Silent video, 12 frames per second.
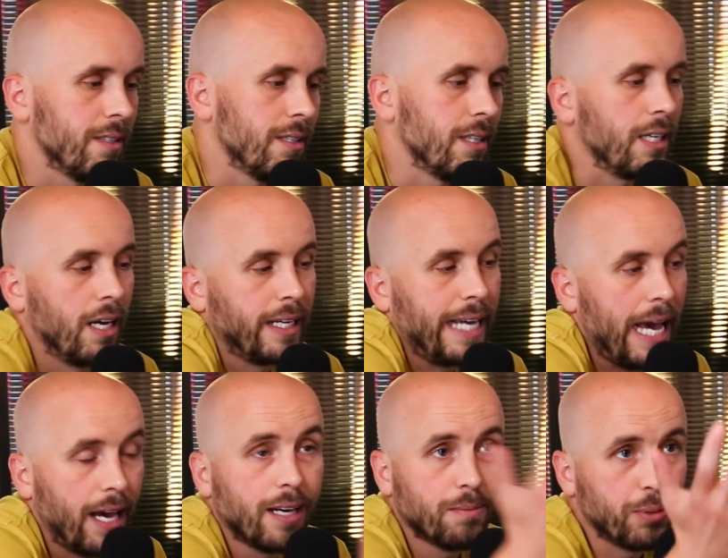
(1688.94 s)
I
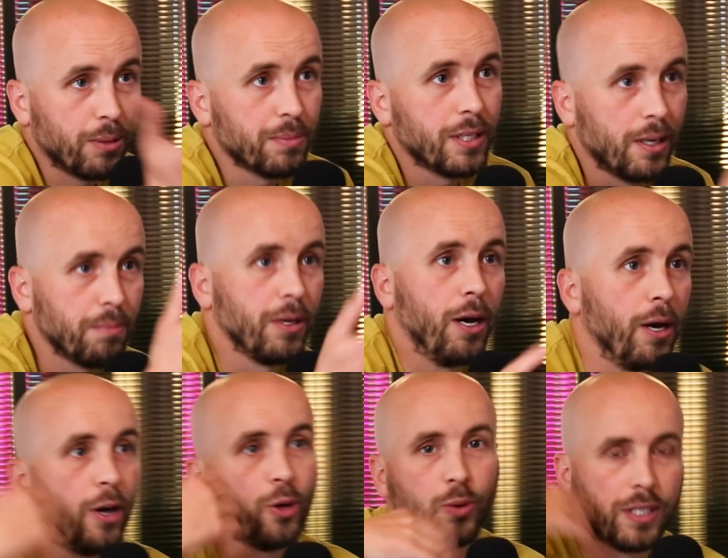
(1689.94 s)
get, but
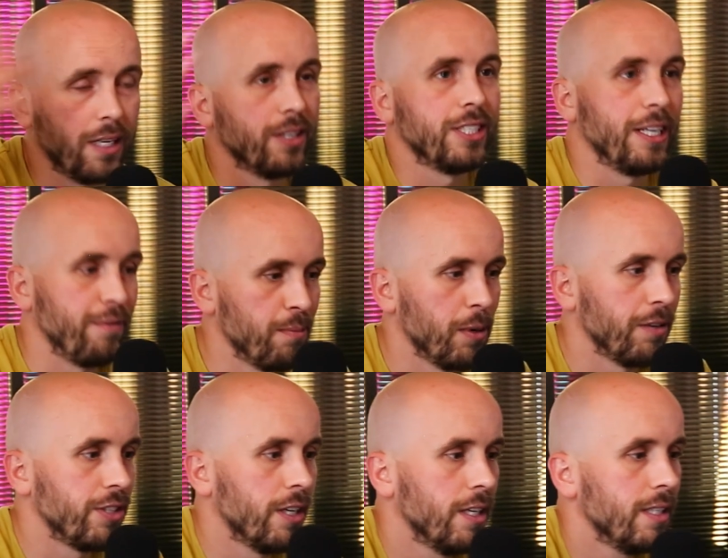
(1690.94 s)
I always like to see it from both
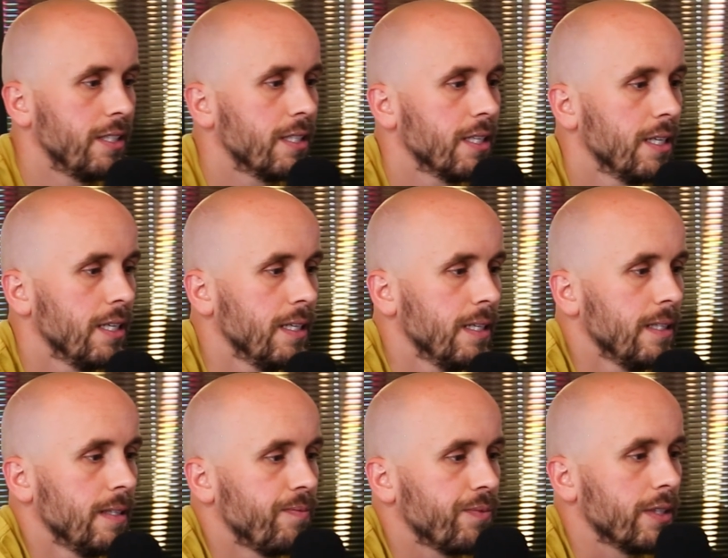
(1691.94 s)
sides.
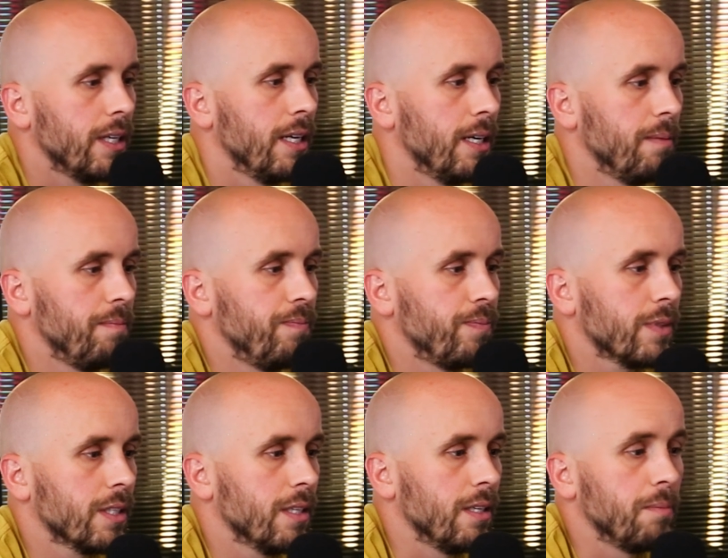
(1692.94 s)

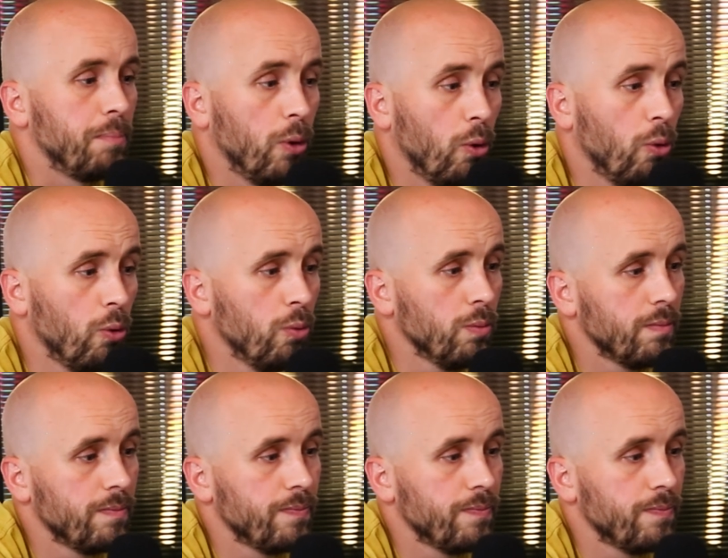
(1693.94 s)
Paul